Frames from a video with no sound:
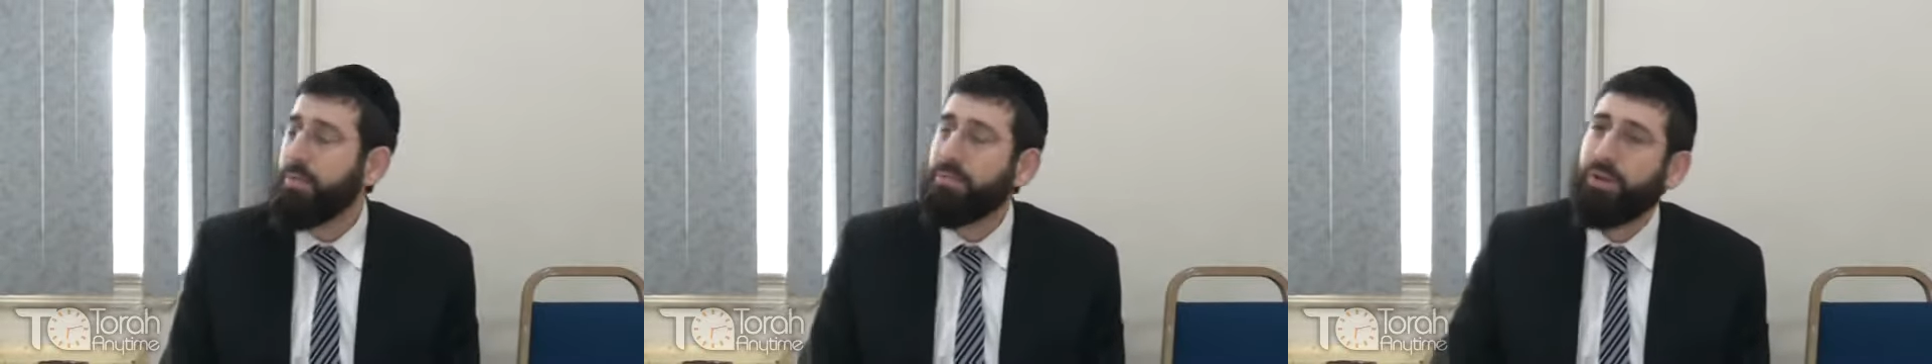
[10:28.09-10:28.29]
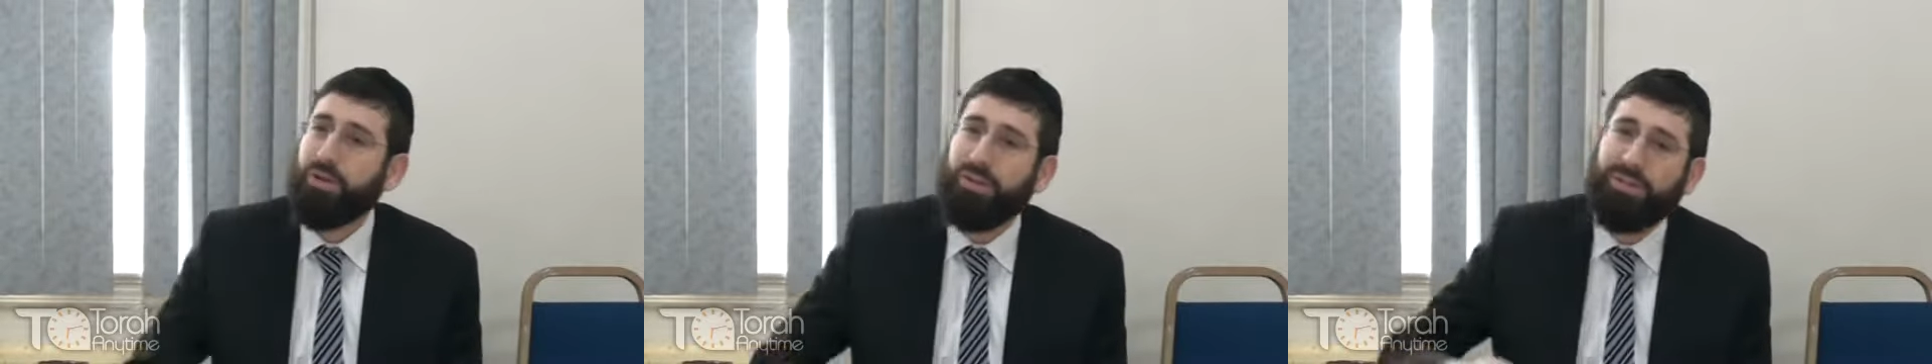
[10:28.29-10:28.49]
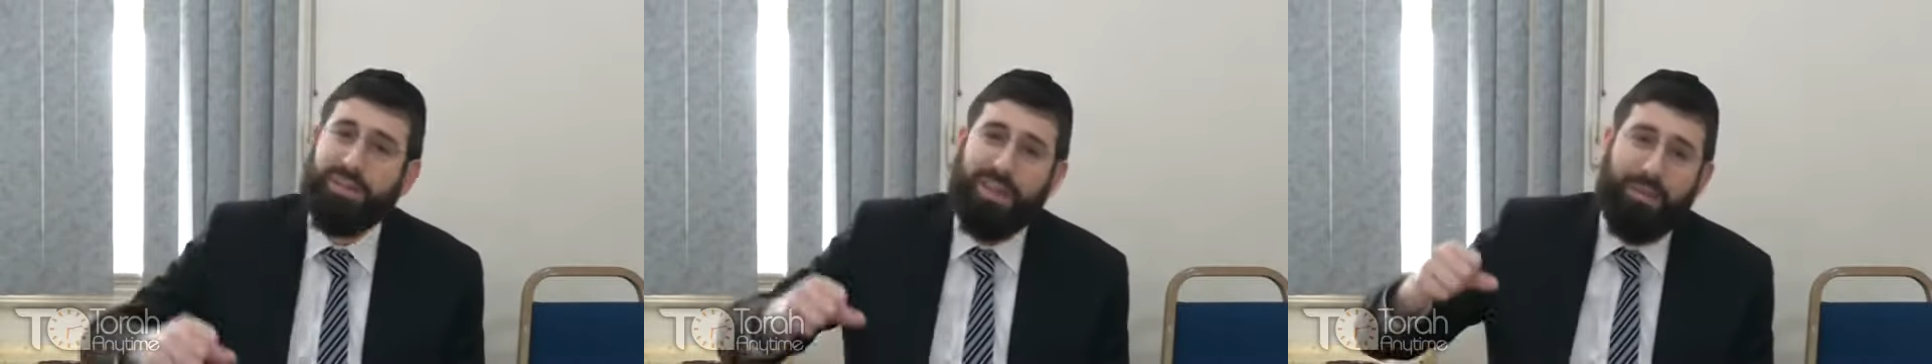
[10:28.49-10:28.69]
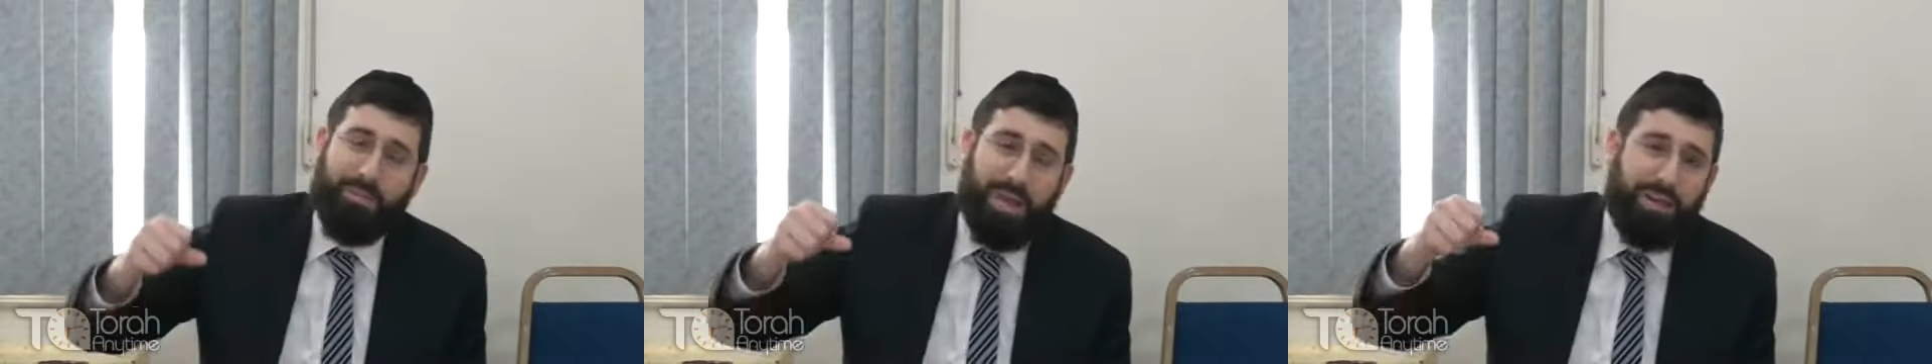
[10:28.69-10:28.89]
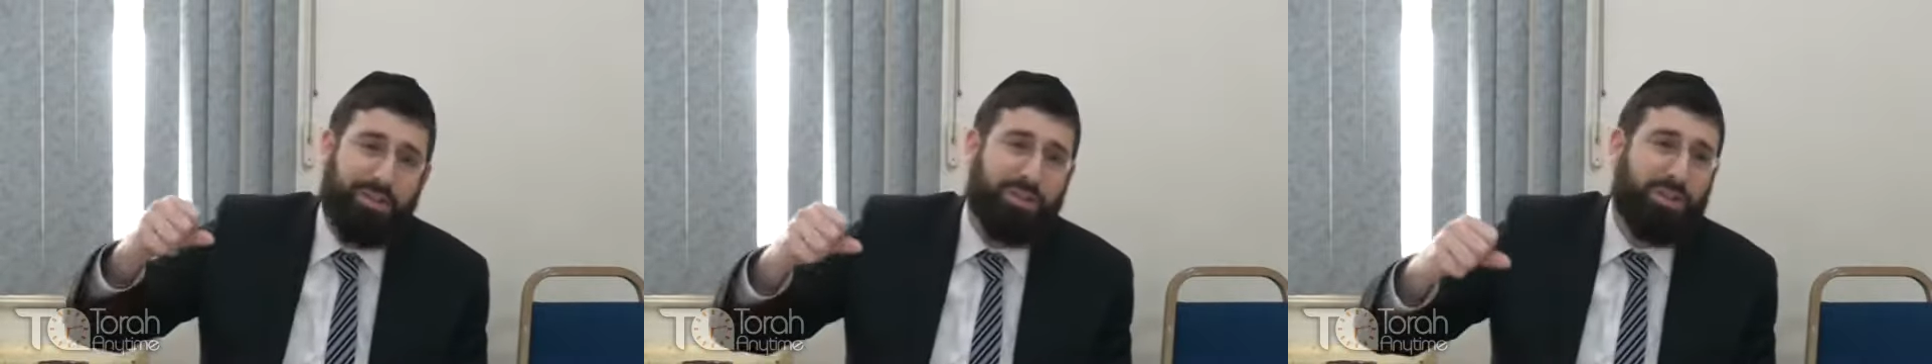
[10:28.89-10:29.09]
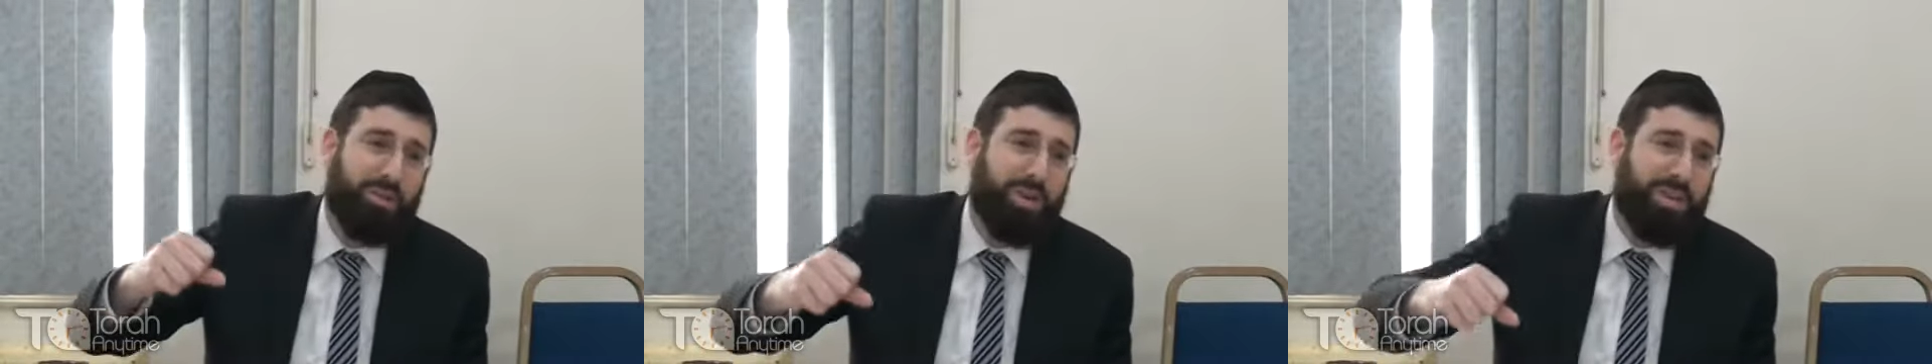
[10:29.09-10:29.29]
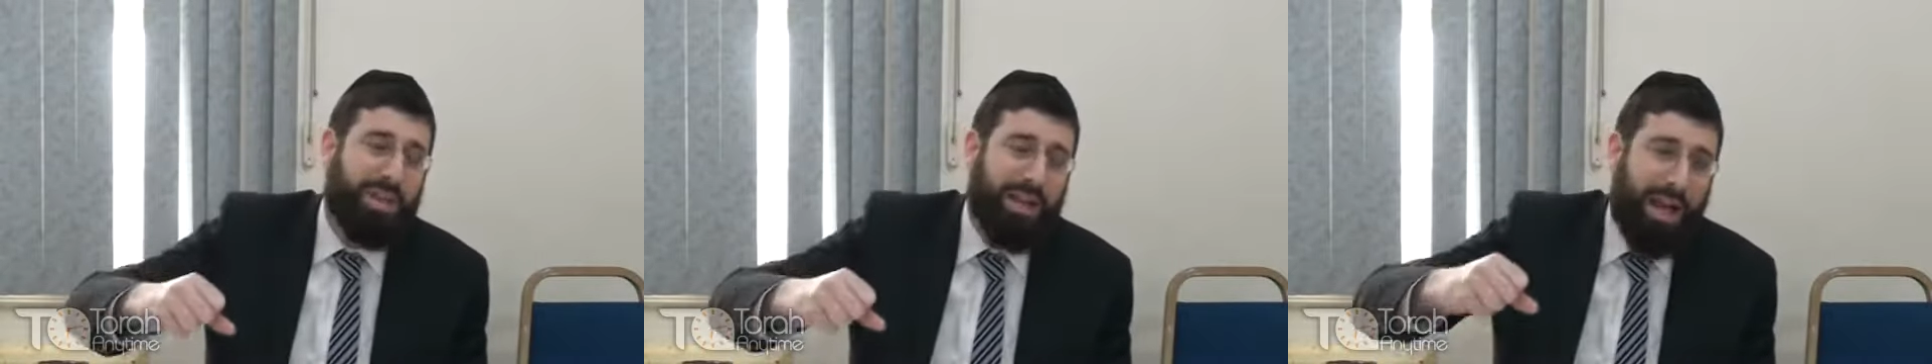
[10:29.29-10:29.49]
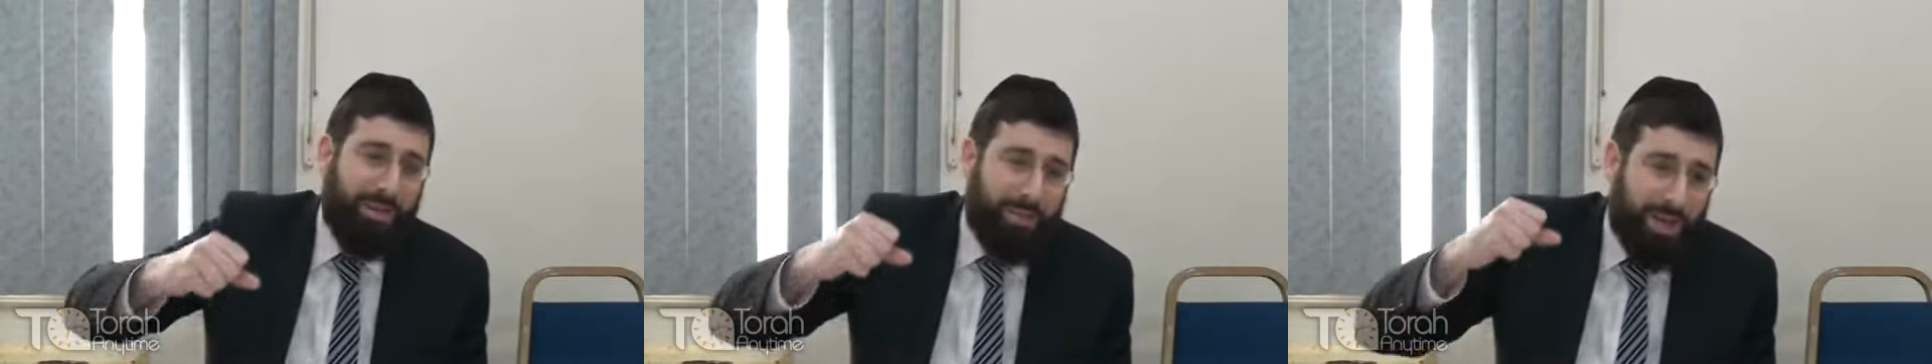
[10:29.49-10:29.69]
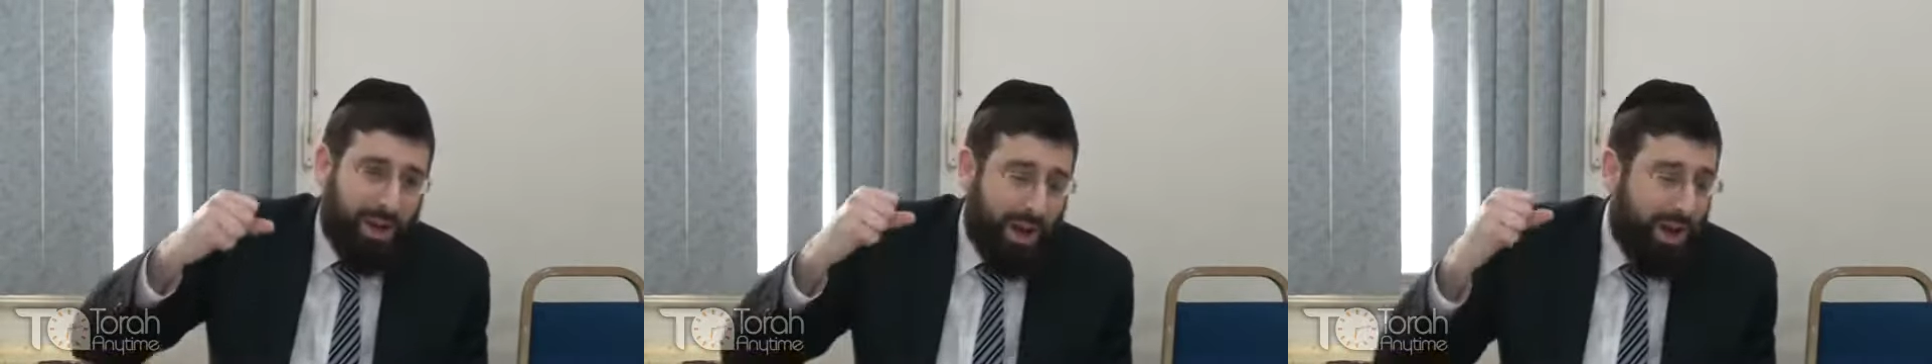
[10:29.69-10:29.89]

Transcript: Because they made a decree that Amei